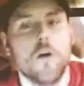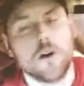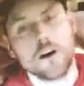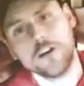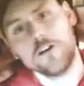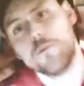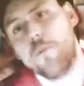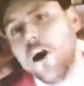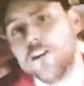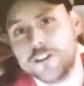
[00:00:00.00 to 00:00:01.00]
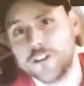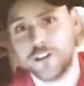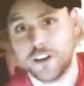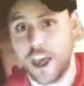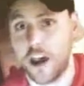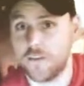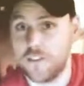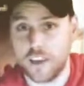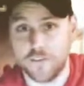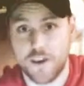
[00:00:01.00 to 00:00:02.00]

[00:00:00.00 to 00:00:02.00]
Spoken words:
We're going to do part 2 today of the